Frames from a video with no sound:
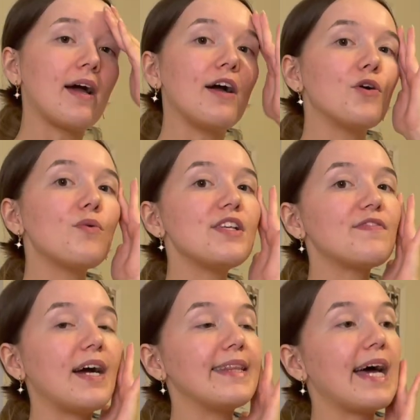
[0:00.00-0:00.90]
I always
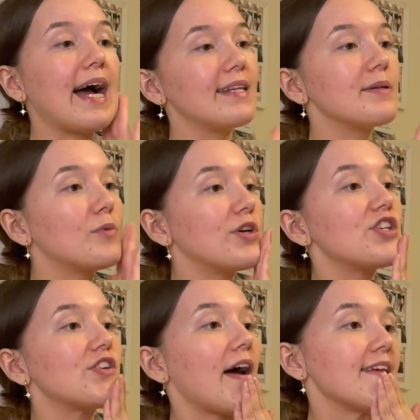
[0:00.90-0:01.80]
find that adding
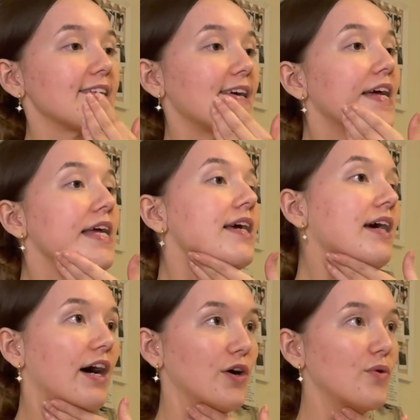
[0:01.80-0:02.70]
moisturiser,
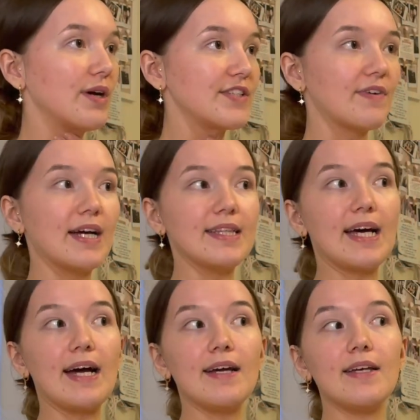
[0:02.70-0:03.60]
I always find
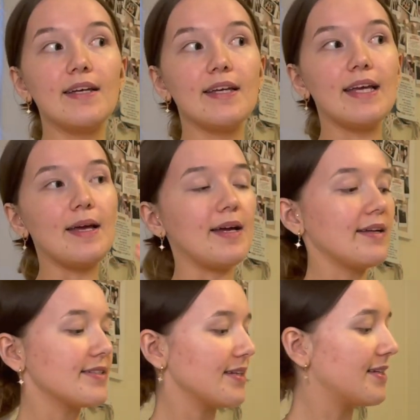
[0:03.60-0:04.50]
that
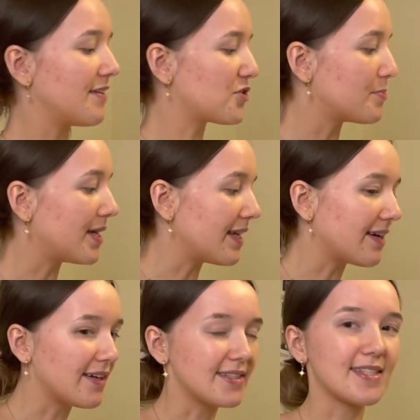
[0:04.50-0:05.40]
it gives me
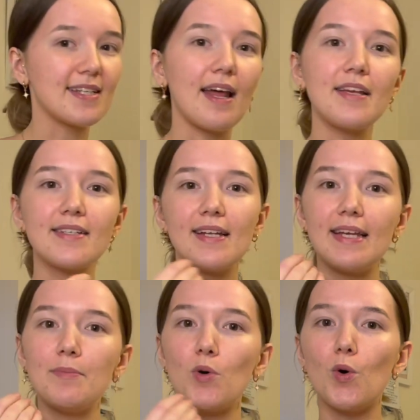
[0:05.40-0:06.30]
a slightly
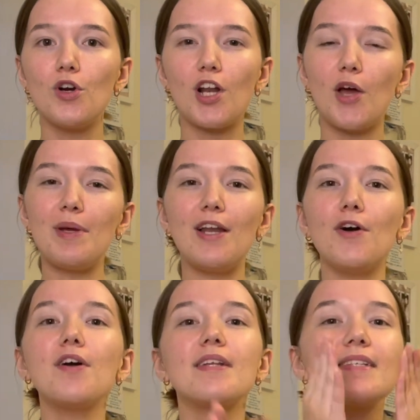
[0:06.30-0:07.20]
more glowy look,
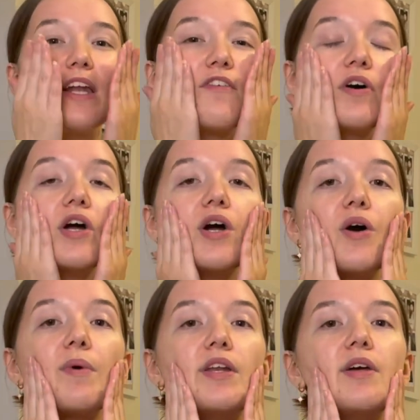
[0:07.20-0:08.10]
instead of
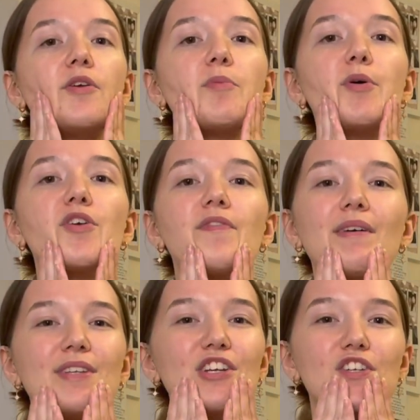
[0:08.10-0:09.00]
when you put your
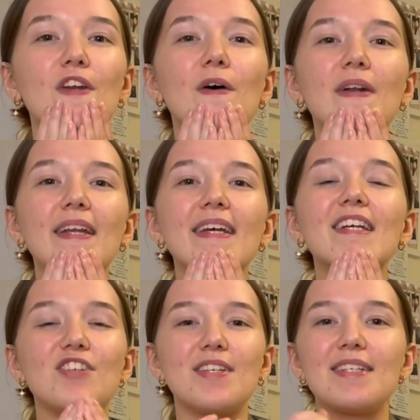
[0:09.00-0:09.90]
foundation on and it can
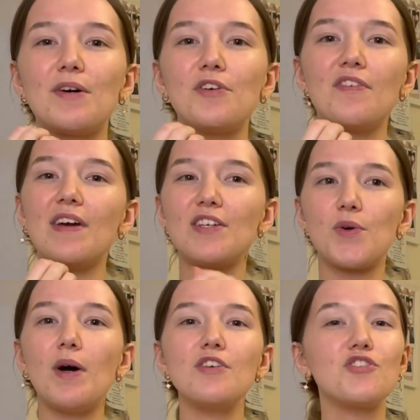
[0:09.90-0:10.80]
just sit on your face
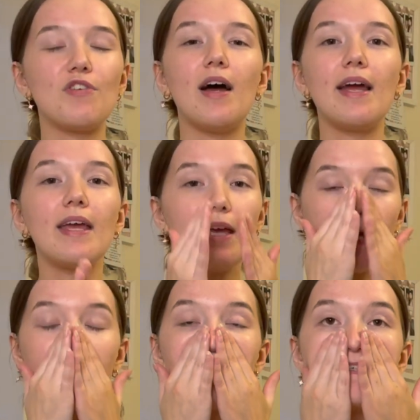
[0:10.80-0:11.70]
quite dry.
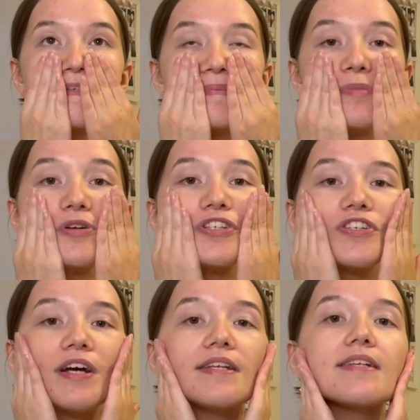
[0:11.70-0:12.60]
It just
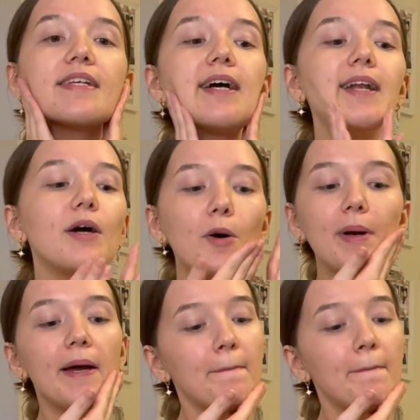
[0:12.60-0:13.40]
moisturises it a little bit.